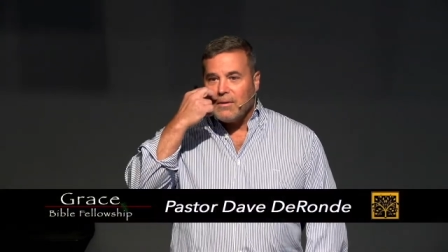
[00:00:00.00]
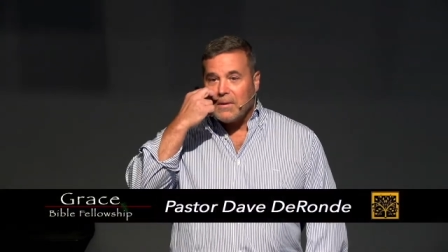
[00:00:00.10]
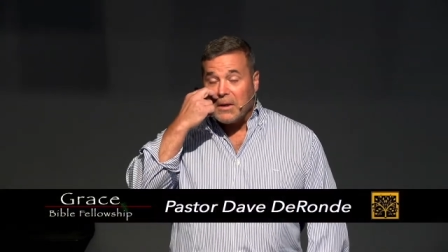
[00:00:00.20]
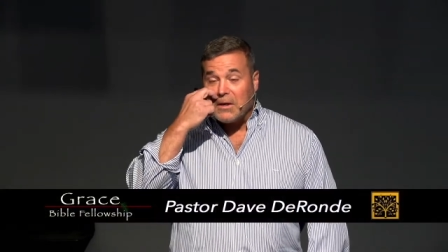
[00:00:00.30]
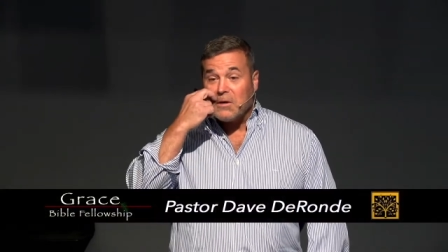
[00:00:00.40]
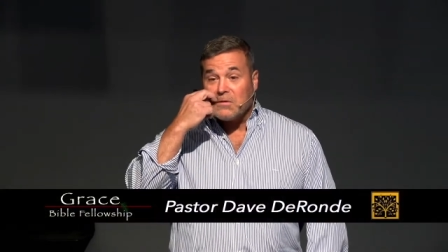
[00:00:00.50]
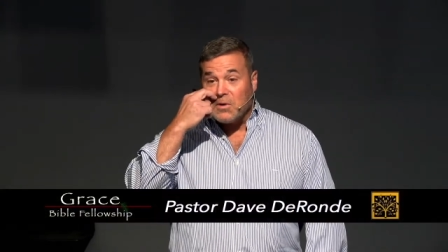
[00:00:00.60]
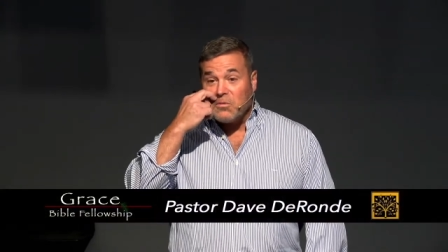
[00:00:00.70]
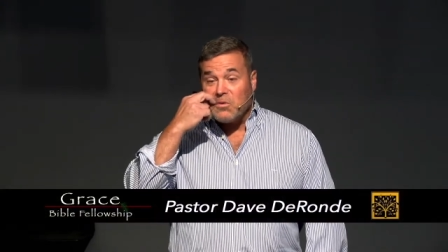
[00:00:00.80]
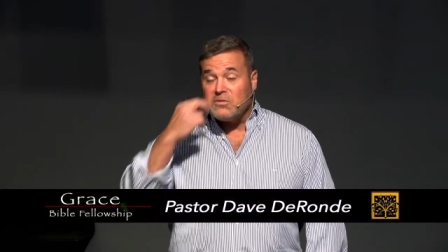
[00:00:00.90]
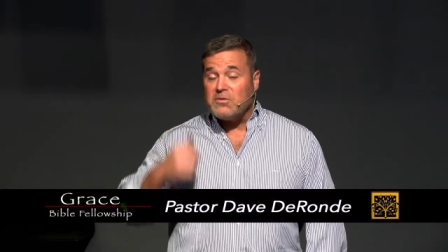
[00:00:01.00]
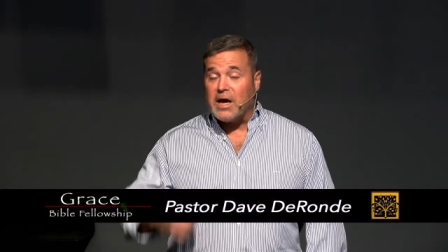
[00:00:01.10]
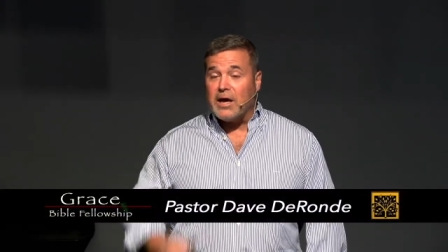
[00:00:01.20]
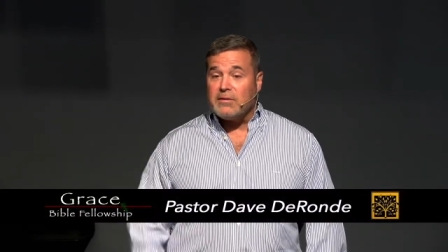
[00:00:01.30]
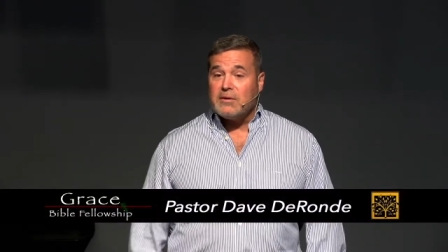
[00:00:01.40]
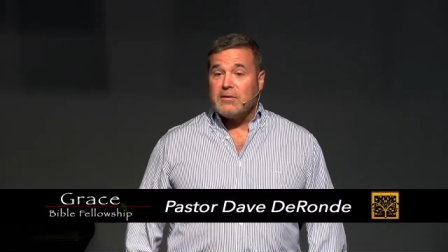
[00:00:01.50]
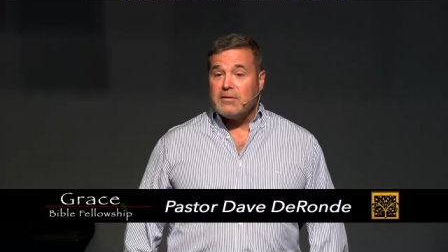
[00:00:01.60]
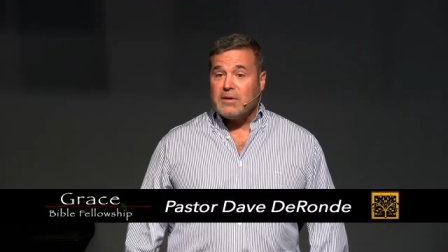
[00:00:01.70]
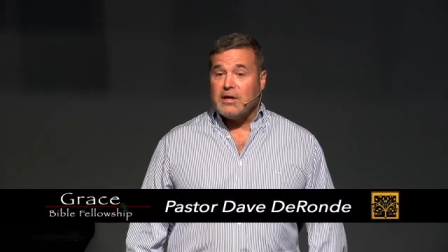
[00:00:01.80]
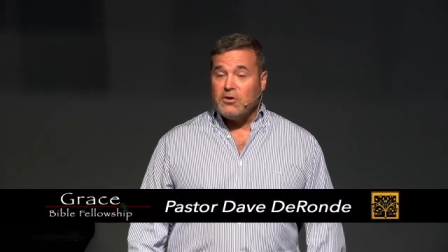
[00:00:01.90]
And he goes, Well, we'll do that.
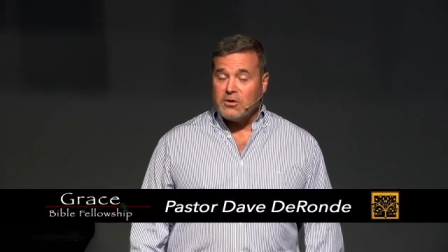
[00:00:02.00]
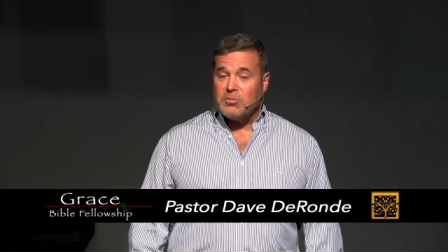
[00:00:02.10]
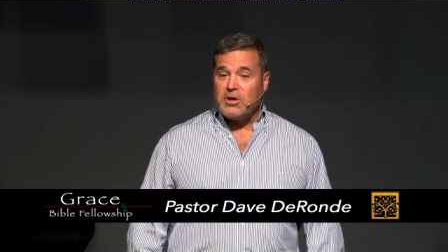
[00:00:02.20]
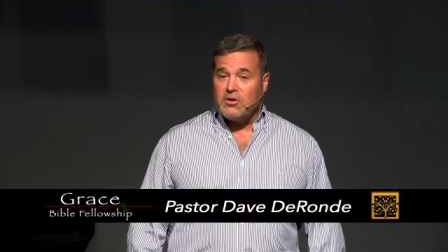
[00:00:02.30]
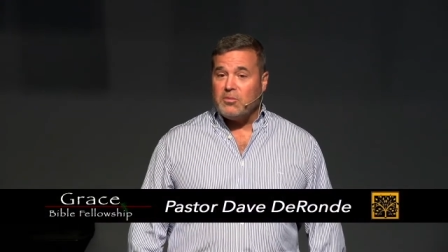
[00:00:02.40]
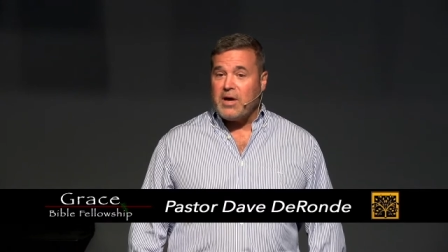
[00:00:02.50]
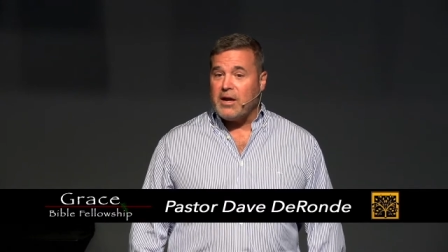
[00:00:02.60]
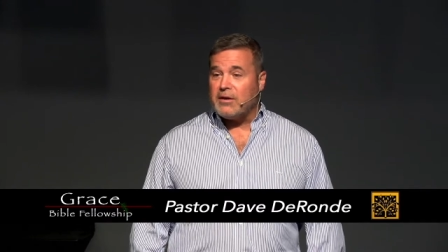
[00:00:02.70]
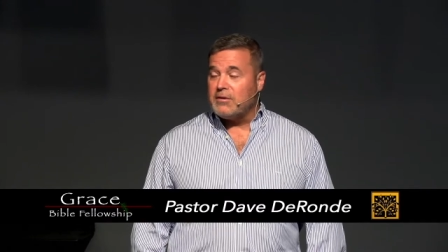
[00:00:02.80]
And you can be a new man.